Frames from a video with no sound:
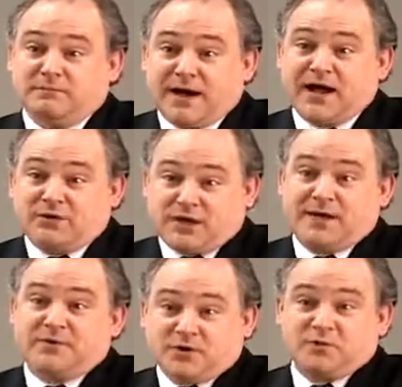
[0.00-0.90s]

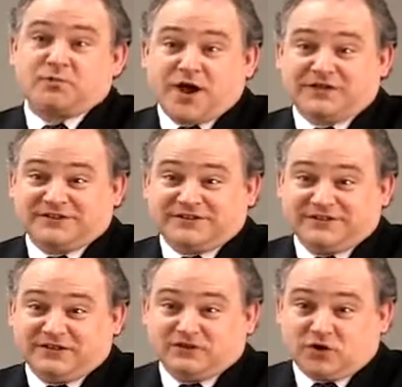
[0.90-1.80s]
biochemical
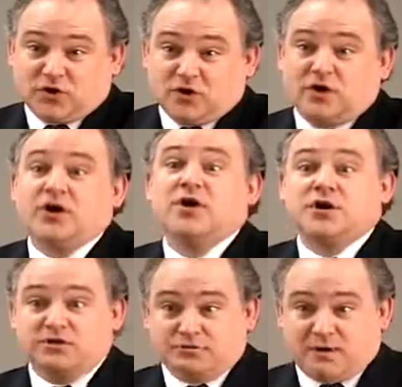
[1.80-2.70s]
processes occur
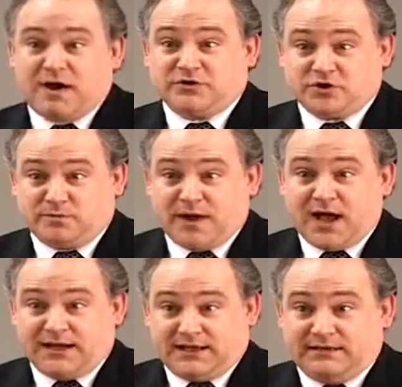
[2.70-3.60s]
throughout your
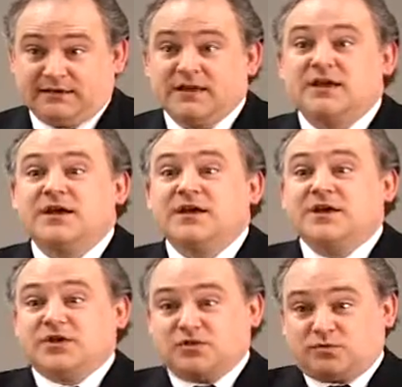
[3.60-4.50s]
body.
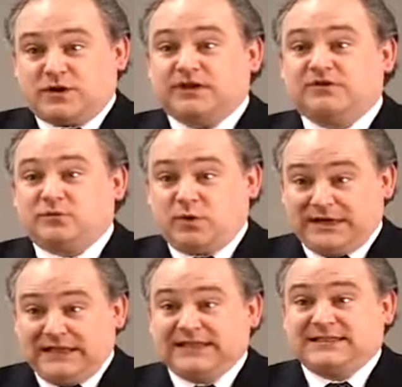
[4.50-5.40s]
The reason
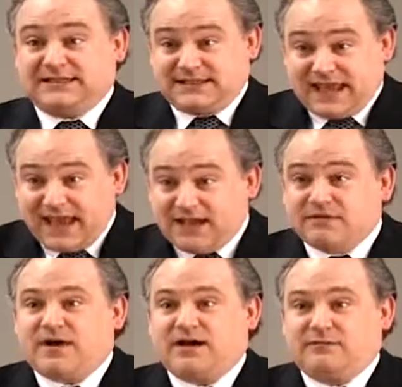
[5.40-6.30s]
we need to take
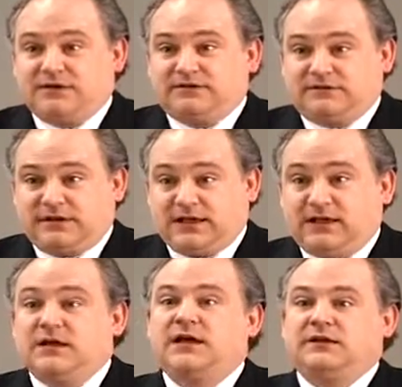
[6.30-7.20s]
vitamin
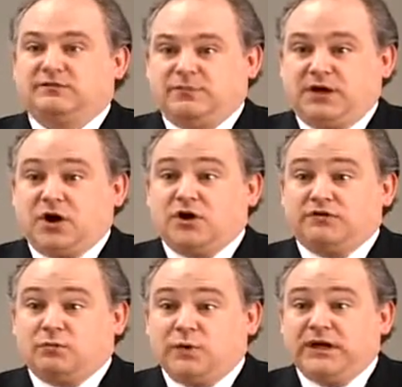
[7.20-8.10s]
C is
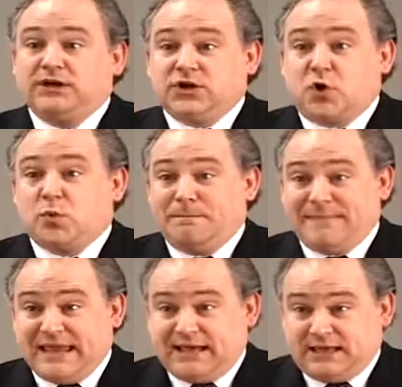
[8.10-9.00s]
because we don't
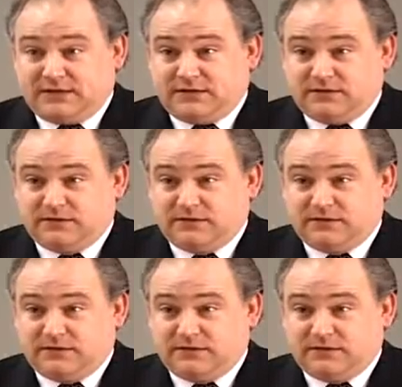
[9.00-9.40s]
make it.